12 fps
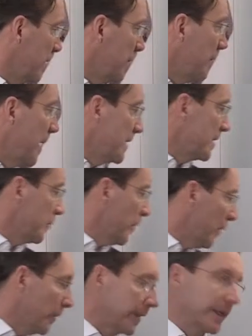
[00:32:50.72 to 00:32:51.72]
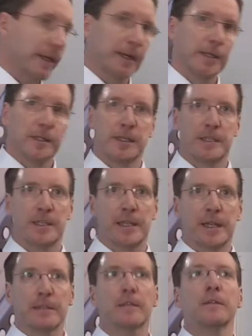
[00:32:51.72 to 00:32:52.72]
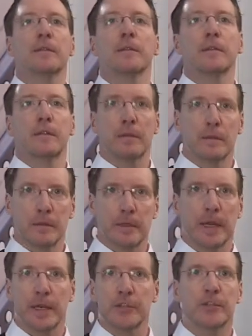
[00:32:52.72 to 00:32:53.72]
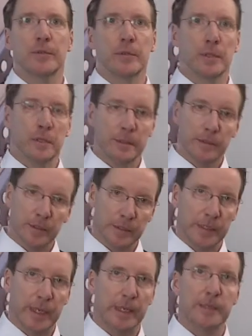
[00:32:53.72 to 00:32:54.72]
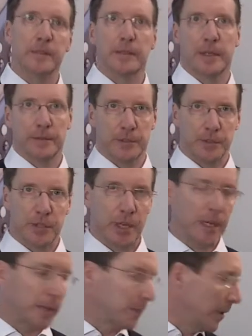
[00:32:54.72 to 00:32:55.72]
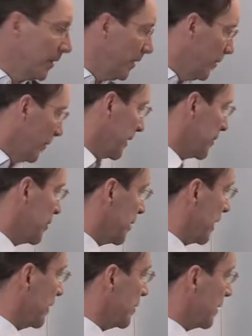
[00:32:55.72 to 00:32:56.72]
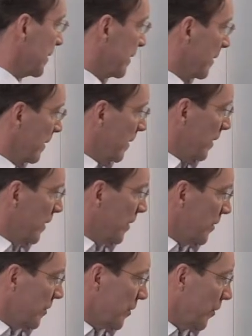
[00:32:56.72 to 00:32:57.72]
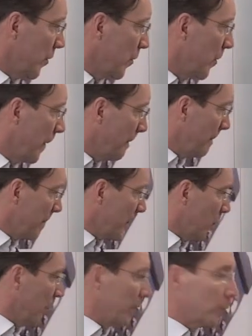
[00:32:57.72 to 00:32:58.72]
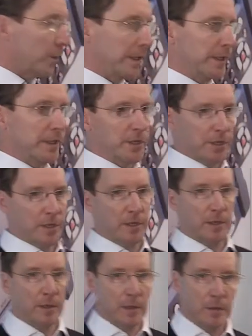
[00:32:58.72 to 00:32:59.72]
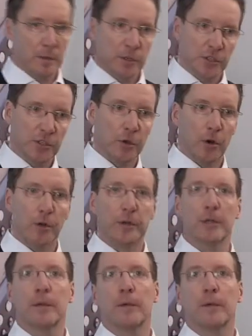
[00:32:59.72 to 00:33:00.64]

mask where we can set the actual date and the time. We can change it, so when we store